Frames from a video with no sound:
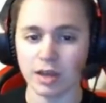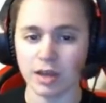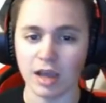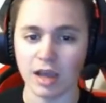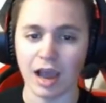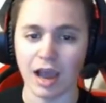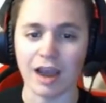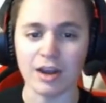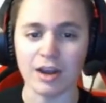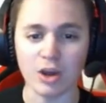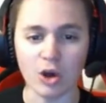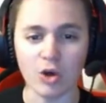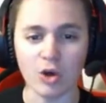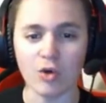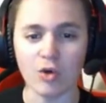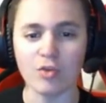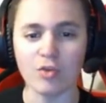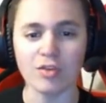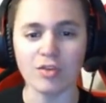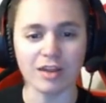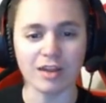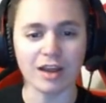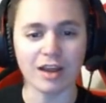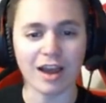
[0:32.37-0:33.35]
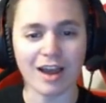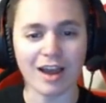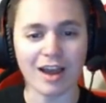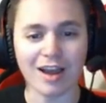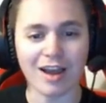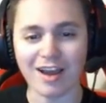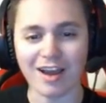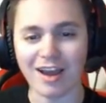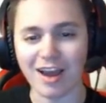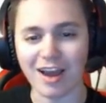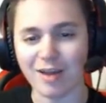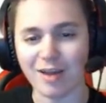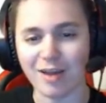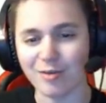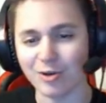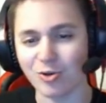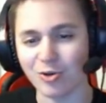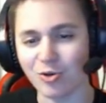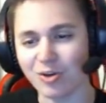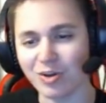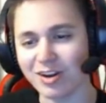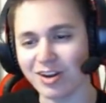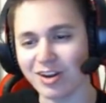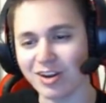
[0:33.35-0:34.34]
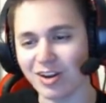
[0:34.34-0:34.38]
I know uh, I
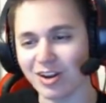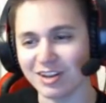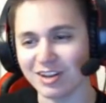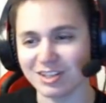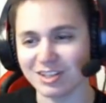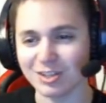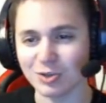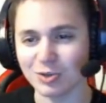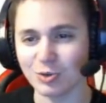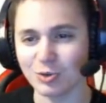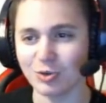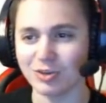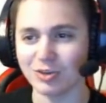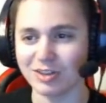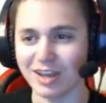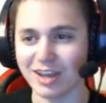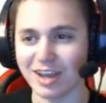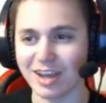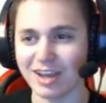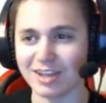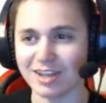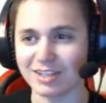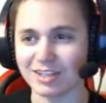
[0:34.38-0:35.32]
recorded on a school day,